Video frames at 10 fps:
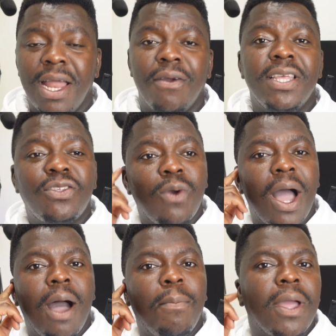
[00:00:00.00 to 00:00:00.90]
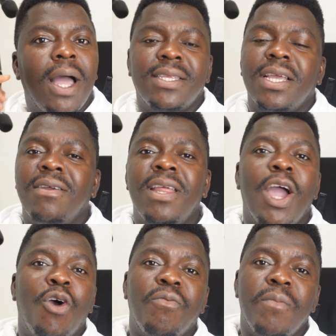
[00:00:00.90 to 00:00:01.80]
Now, these two apps has really
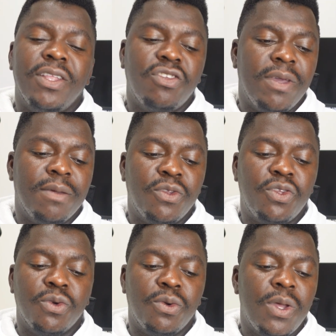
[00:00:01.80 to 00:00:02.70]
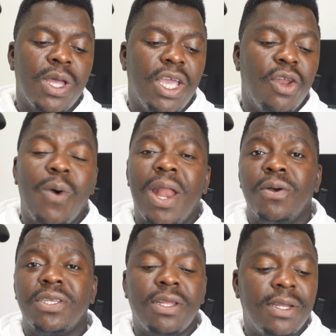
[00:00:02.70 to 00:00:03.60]
helped me to be able to, you know, while I
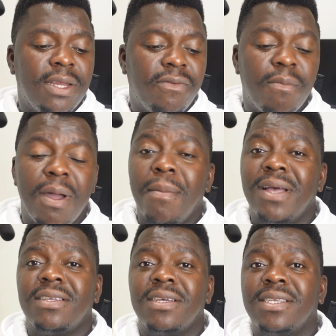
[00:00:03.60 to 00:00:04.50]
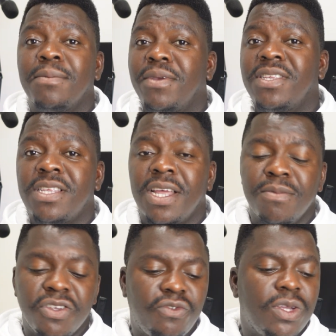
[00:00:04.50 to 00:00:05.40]
was studying for my master's in business
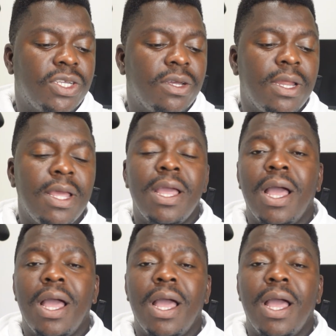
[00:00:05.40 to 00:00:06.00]
administration,